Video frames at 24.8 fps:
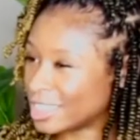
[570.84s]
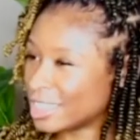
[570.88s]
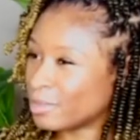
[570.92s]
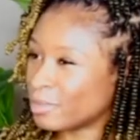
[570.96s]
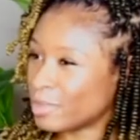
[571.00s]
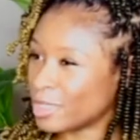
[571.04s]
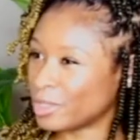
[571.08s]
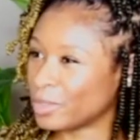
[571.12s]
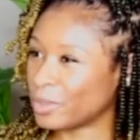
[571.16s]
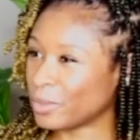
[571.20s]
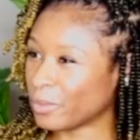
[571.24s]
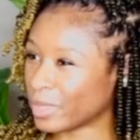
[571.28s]

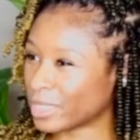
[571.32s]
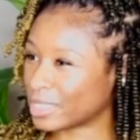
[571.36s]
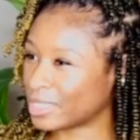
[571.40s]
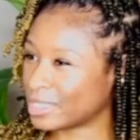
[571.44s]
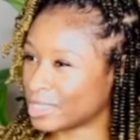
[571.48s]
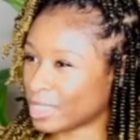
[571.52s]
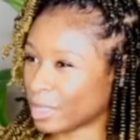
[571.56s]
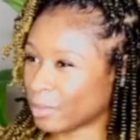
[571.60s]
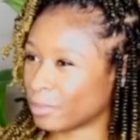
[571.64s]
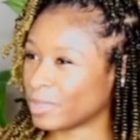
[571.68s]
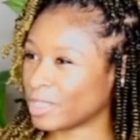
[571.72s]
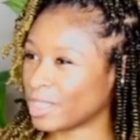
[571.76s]
be doing
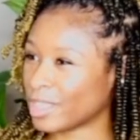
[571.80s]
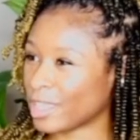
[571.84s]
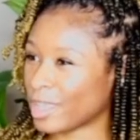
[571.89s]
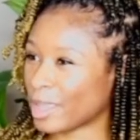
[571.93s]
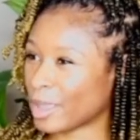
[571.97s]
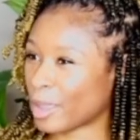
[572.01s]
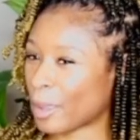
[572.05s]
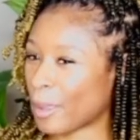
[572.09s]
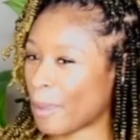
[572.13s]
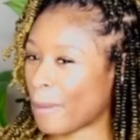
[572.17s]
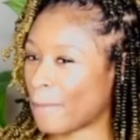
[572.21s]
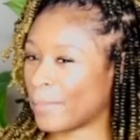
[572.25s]

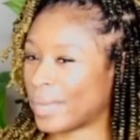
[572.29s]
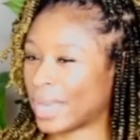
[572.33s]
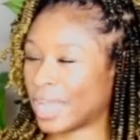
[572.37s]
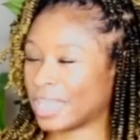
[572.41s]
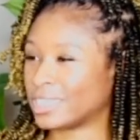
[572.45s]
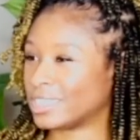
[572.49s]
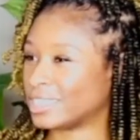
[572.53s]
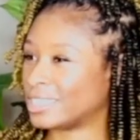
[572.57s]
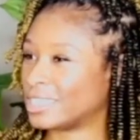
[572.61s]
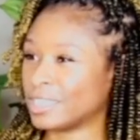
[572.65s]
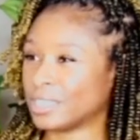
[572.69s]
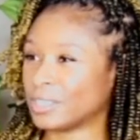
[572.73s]
something, but I
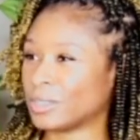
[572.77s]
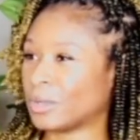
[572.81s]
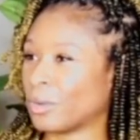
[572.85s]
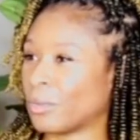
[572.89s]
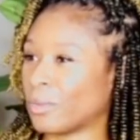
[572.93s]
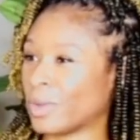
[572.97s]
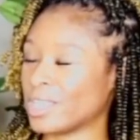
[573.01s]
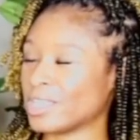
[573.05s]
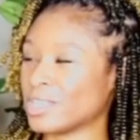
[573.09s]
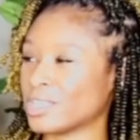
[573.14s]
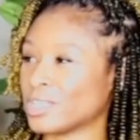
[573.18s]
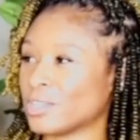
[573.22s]
just didn't know
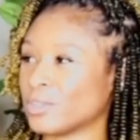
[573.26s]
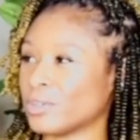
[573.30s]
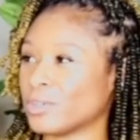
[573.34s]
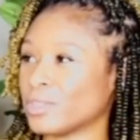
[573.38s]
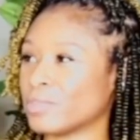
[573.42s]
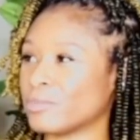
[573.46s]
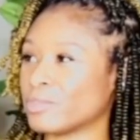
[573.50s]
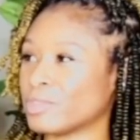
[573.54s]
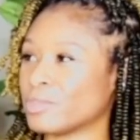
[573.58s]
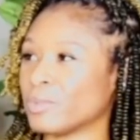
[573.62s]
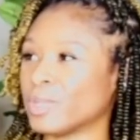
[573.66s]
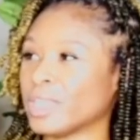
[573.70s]
what. So
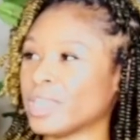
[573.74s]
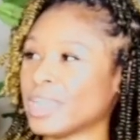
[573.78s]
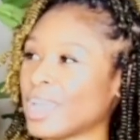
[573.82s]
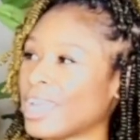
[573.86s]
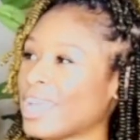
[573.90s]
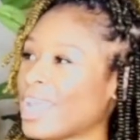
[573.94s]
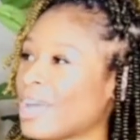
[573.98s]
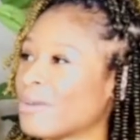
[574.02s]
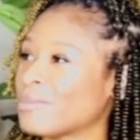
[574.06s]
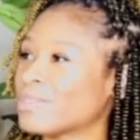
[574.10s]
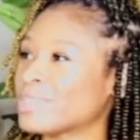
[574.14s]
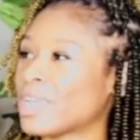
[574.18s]
it was one
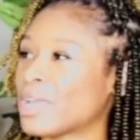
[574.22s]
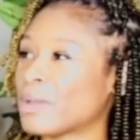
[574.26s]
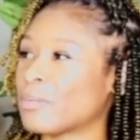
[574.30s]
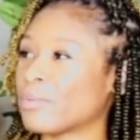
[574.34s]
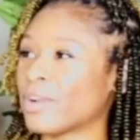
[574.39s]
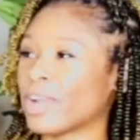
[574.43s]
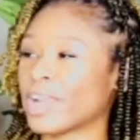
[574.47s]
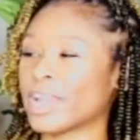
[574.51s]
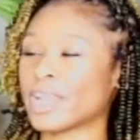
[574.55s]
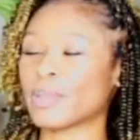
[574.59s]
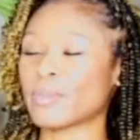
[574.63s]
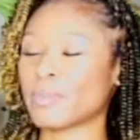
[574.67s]
night I was like
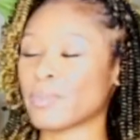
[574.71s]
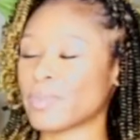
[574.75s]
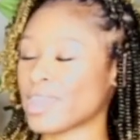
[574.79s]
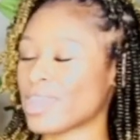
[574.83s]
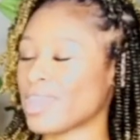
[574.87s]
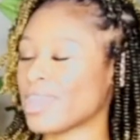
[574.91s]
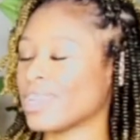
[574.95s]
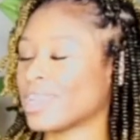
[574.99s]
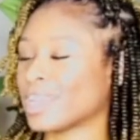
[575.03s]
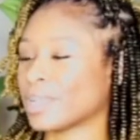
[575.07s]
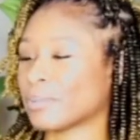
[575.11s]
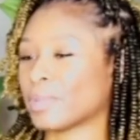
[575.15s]
praying in
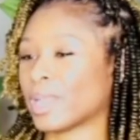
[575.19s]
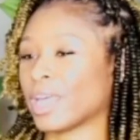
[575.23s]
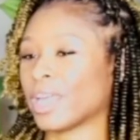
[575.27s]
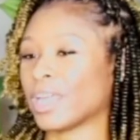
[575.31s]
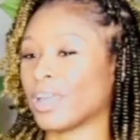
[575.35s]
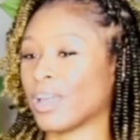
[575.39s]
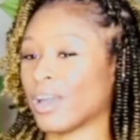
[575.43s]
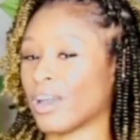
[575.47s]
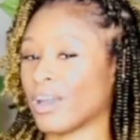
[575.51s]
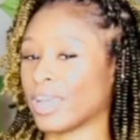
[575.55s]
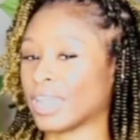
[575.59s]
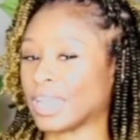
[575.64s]
bed, and I'm
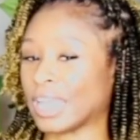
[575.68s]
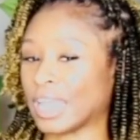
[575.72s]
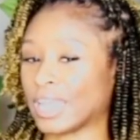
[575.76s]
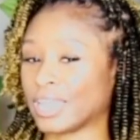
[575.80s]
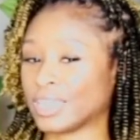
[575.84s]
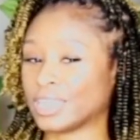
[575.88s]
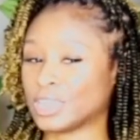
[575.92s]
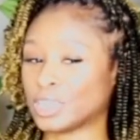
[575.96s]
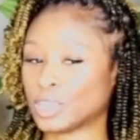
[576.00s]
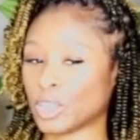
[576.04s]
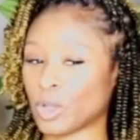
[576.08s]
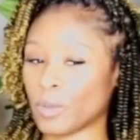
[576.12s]
like, God,
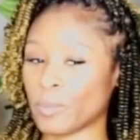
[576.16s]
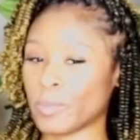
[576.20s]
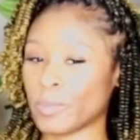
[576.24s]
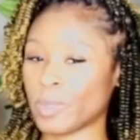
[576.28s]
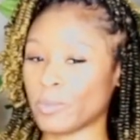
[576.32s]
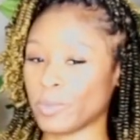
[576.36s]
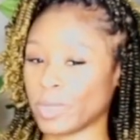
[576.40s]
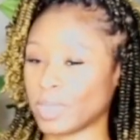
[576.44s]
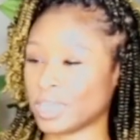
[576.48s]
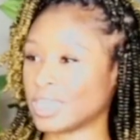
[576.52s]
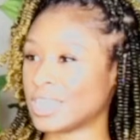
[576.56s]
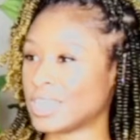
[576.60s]
like show me
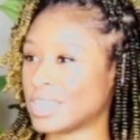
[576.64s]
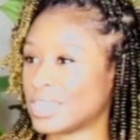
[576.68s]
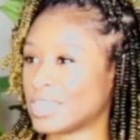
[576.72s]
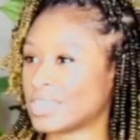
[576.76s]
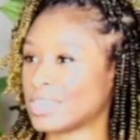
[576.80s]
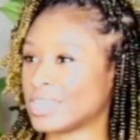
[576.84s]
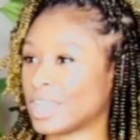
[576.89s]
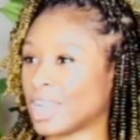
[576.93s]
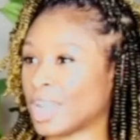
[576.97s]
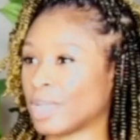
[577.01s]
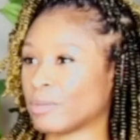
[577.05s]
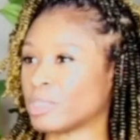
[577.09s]
what it is
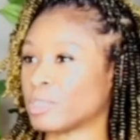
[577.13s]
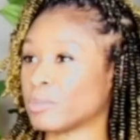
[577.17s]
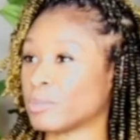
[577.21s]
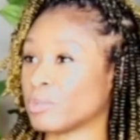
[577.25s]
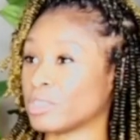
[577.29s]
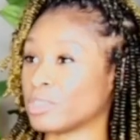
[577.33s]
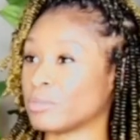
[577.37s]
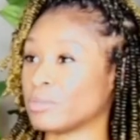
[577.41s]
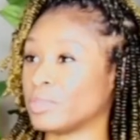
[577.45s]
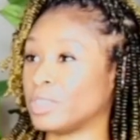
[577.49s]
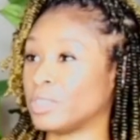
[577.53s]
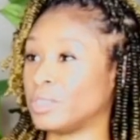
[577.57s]
that I'm
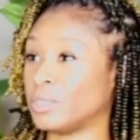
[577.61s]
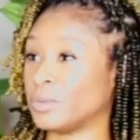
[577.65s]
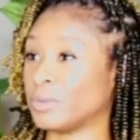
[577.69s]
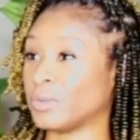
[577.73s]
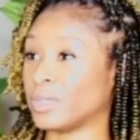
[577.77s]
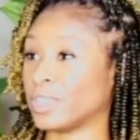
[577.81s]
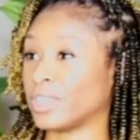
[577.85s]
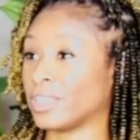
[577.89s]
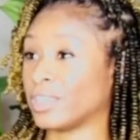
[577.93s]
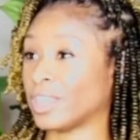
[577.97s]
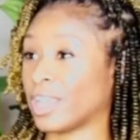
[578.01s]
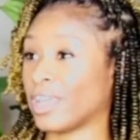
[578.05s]
supposed to be
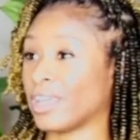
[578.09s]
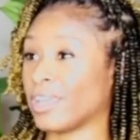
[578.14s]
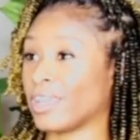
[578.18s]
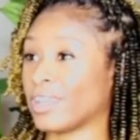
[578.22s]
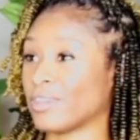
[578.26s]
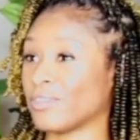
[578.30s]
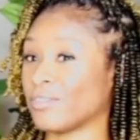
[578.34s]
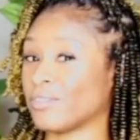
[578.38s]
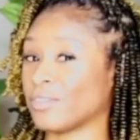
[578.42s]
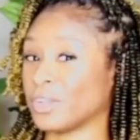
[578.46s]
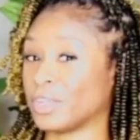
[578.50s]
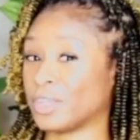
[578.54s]
doing, like
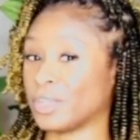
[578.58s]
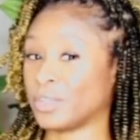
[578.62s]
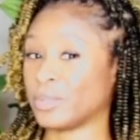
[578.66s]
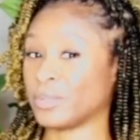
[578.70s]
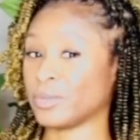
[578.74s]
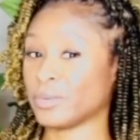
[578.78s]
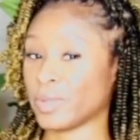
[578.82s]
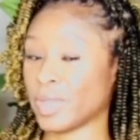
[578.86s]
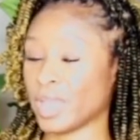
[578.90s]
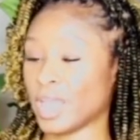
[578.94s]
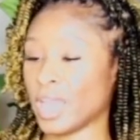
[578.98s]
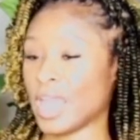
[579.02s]
for you.
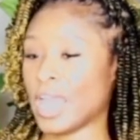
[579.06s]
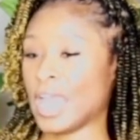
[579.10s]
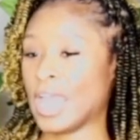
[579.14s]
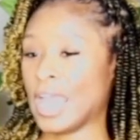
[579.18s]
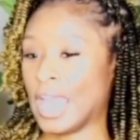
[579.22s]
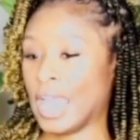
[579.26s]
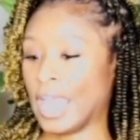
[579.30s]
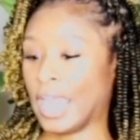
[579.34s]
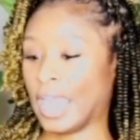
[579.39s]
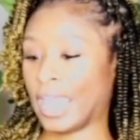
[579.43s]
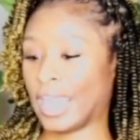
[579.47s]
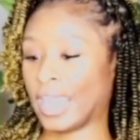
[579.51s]

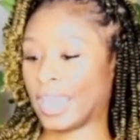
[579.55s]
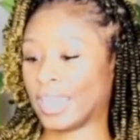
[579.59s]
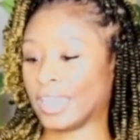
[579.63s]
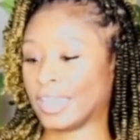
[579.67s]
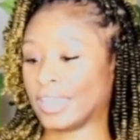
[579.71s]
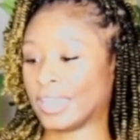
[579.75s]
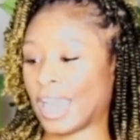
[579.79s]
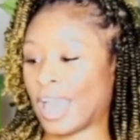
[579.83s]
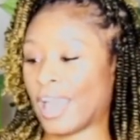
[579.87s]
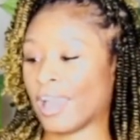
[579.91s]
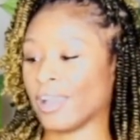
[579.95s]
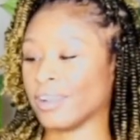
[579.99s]

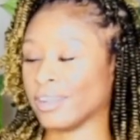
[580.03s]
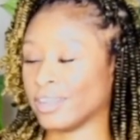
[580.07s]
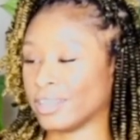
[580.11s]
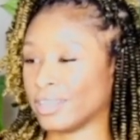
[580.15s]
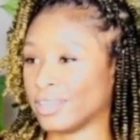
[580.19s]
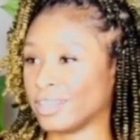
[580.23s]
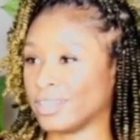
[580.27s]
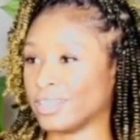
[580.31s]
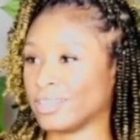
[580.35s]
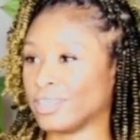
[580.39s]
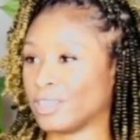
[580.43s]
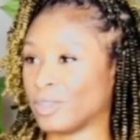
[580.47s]
And I
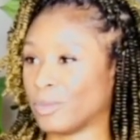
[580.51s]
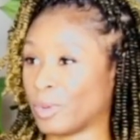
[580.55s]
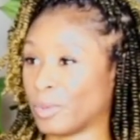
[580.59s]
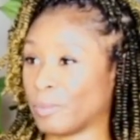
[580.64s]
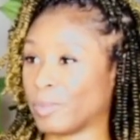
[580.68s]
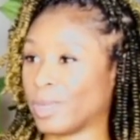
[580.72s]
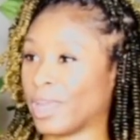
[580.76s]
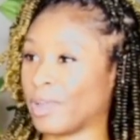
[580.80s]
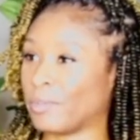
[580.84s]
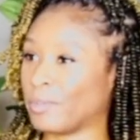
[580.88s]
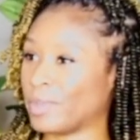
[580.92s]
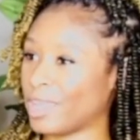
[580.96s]
heard "The
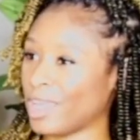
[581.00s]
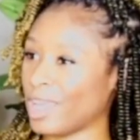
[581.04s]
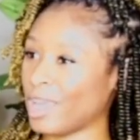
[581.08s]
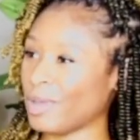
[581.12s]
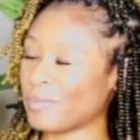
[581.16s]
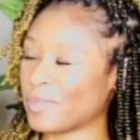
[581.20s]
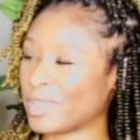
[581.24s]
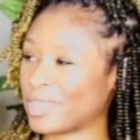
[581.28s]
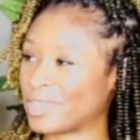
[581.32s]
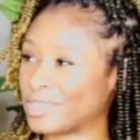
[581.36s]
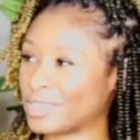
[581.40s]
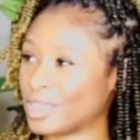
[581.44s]
Woman I'm
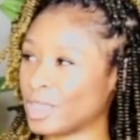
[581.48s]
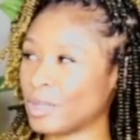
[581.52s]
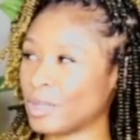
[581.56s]
Becoming,"